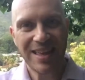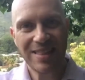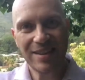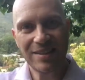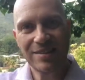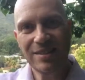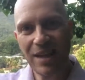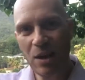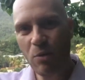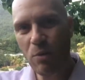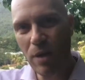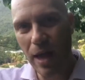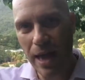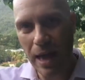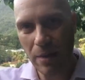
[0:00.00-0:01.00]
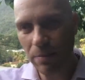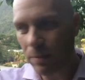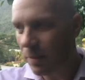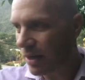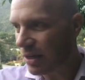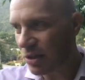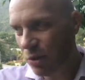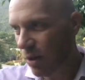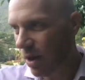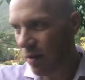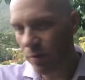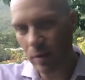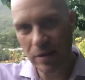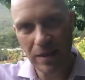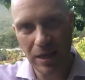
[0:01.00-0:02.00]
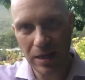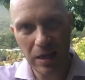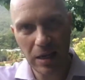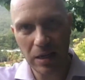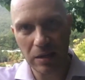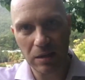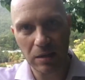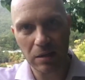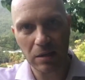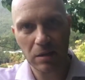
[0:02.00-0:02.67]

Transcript: the sale will happen because you have what they need.